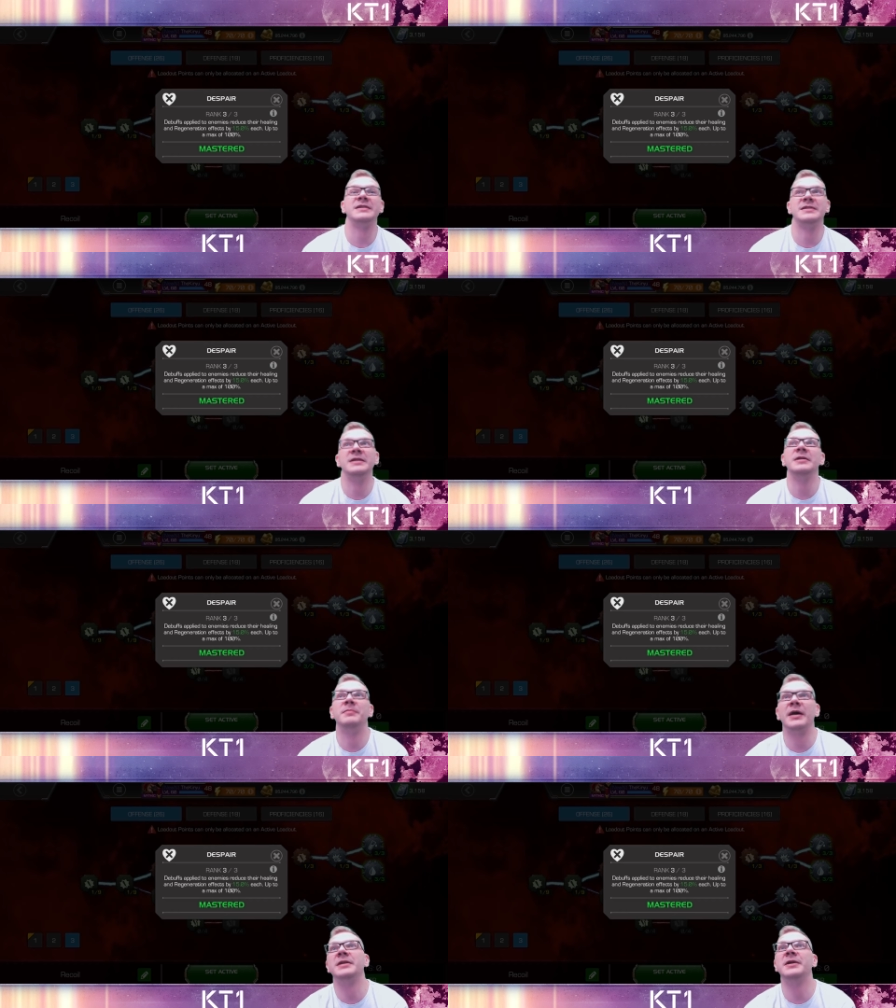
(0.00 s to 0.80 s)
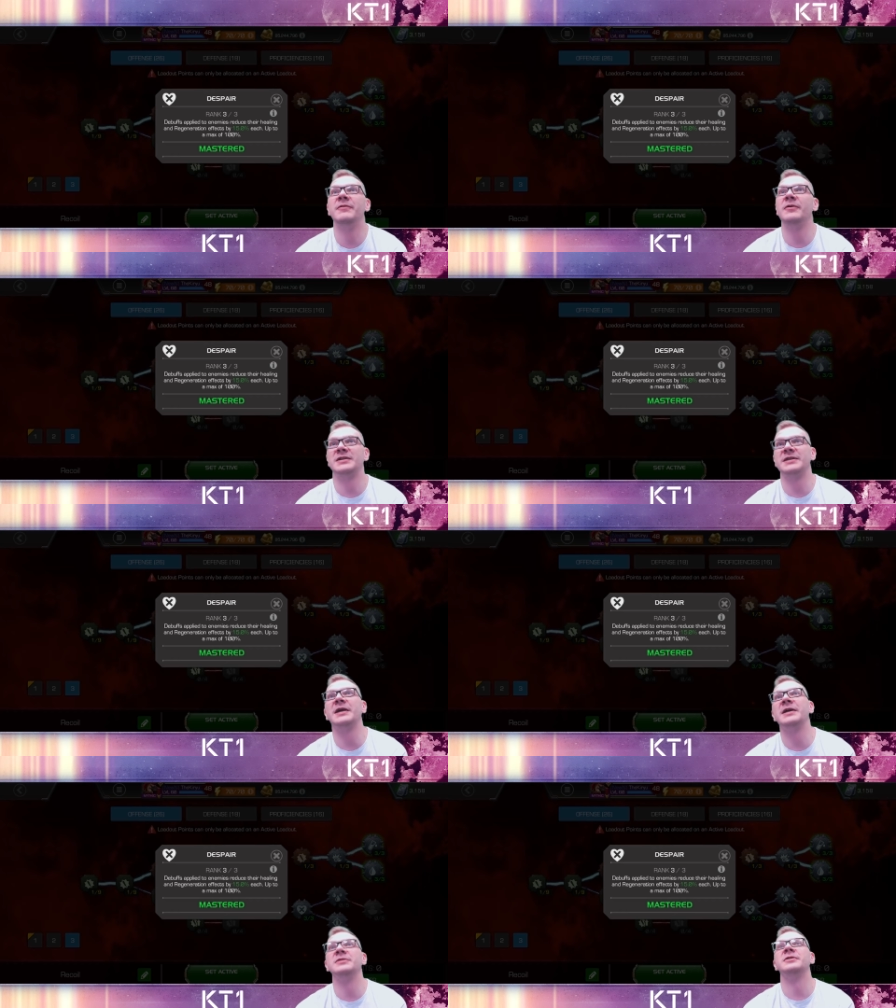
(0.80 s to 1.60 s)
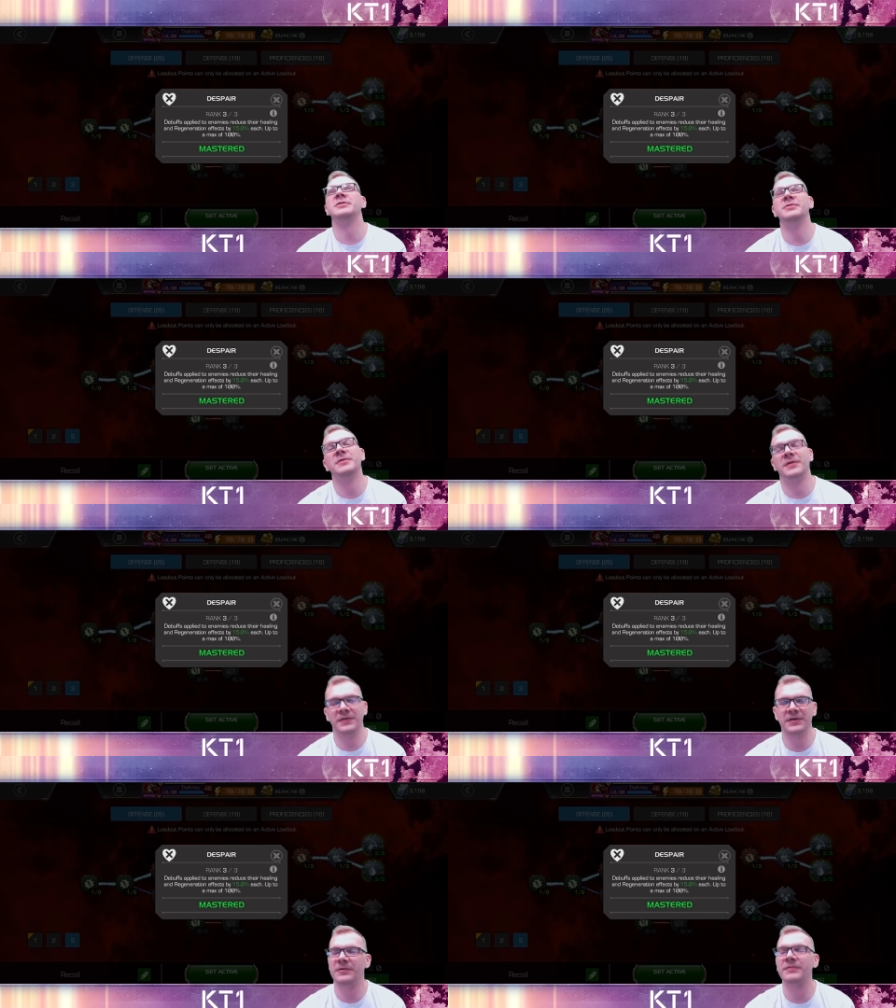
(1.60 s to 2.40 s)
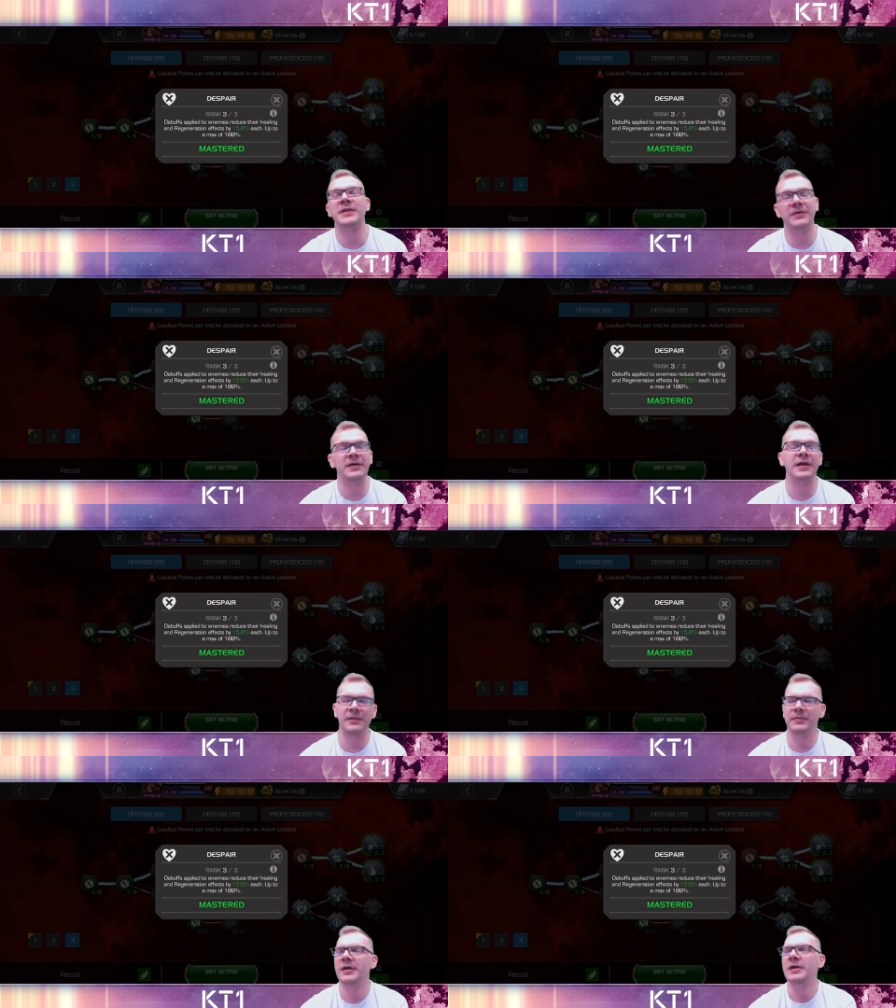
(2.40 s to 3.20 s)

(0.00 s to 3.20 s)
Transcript: it still might give you a second or two or three or whatever help.